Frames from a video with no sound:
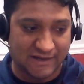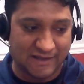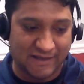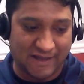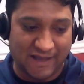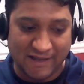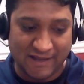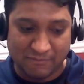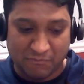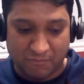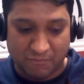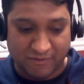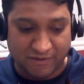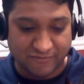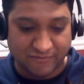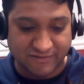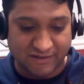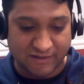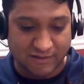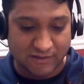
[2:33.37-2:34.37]
I remember
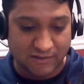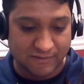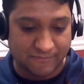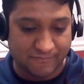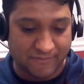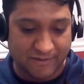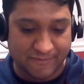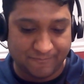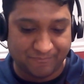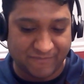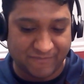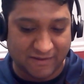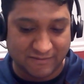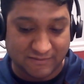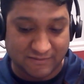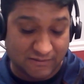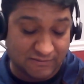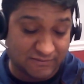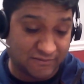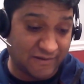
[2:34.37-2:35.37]
using a
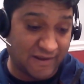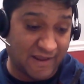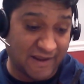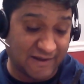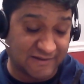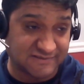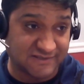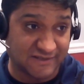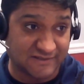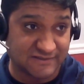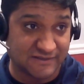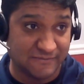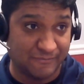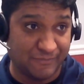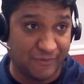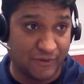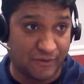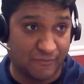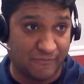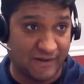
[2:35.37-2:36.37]
386
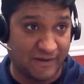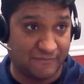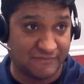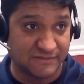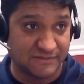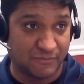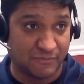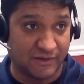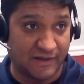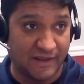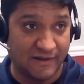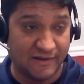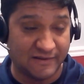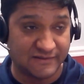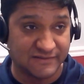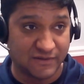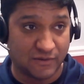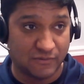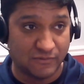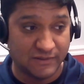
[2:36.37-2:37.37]
computer when I was about 10
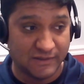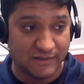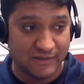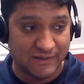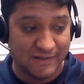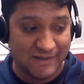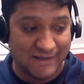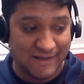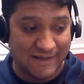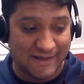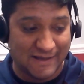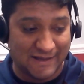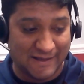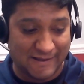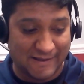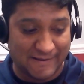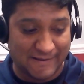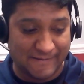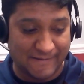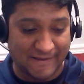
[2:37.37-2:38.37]
years old,
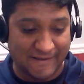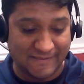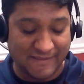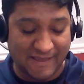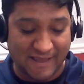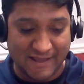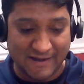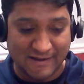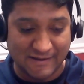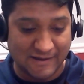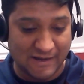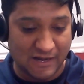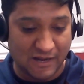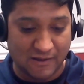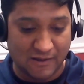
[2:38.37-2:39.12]
and then